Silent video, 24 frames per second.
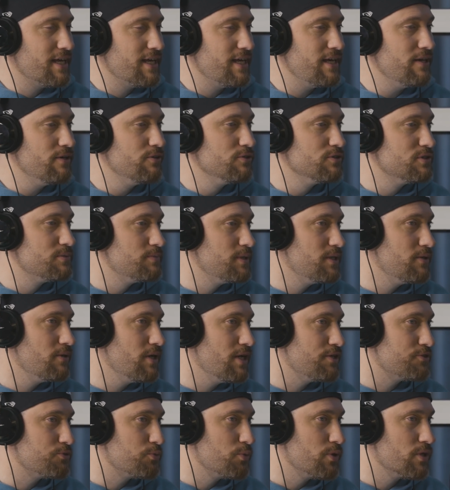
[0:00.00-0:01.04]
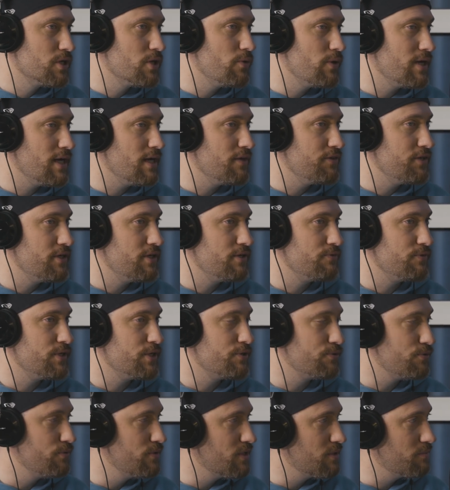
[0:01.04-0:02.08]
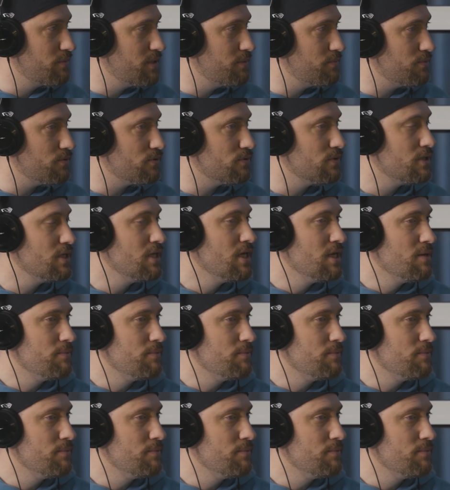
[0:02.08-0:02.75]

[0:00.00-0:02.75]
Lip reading: kills me as we're going out there and recruiting people,